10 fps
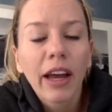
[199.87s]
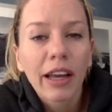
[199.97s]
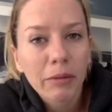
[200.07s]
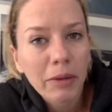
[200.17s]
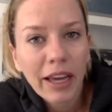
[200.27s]

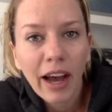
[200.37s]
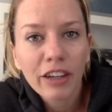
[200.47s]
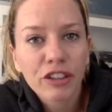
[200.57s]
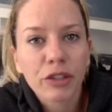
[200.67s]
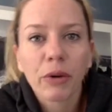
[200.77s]
and let me
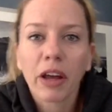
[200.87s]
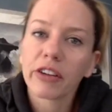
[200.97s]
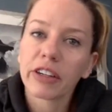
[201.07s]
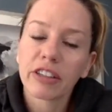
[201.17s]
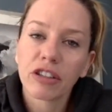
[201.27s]
guide you,
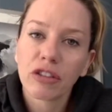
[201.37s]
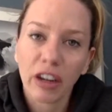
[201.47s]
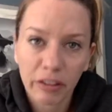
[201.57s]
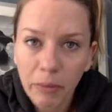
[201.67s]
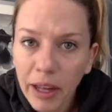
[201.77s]
whether it's
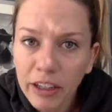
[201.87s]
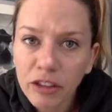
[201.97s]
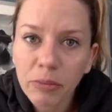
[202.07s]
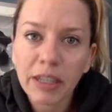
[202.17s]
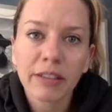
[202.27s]
stress
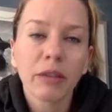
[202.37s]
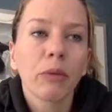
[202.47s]
management,